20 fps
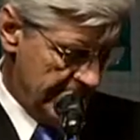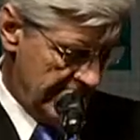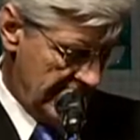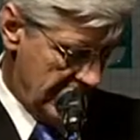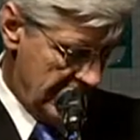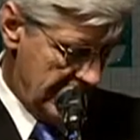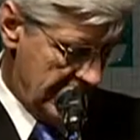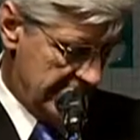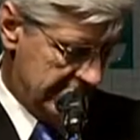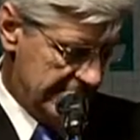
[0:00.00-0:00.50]

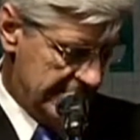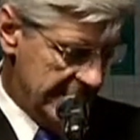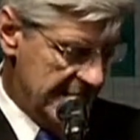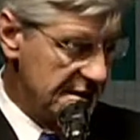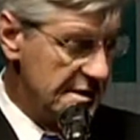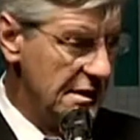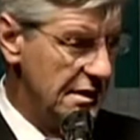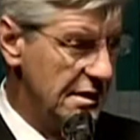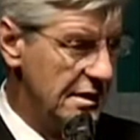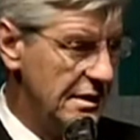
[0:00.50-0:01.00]
to
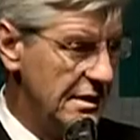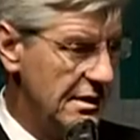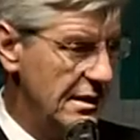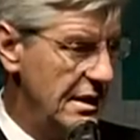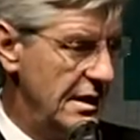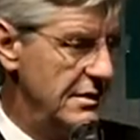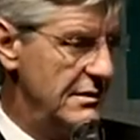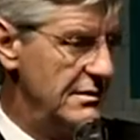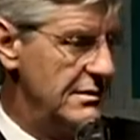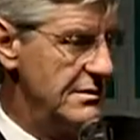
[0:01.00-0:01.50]
take a look
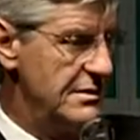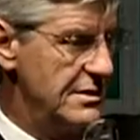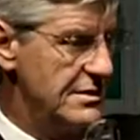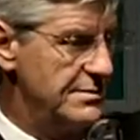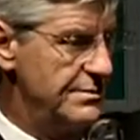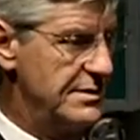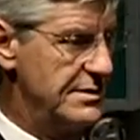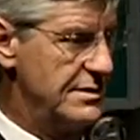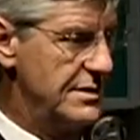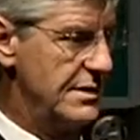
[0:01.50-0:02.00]
at this
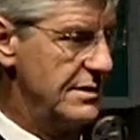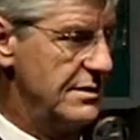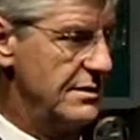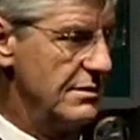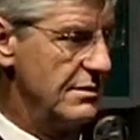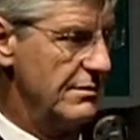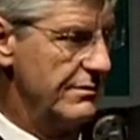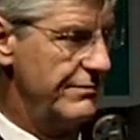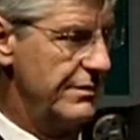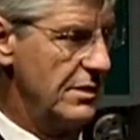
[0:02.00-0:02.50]

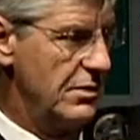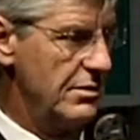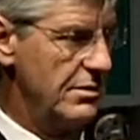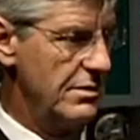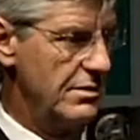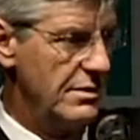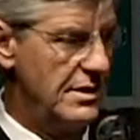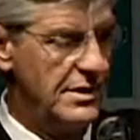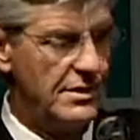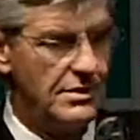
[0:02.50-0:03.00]
particular
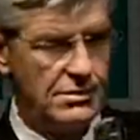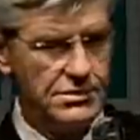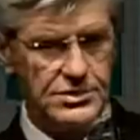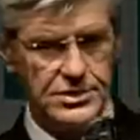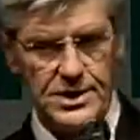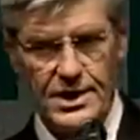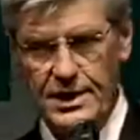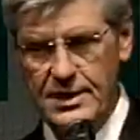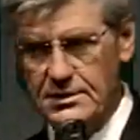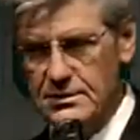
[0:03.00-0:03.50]
folder in your
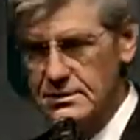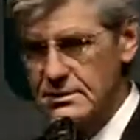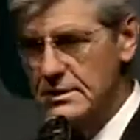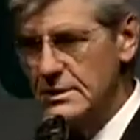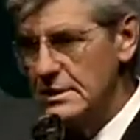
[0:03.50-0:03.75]
chair,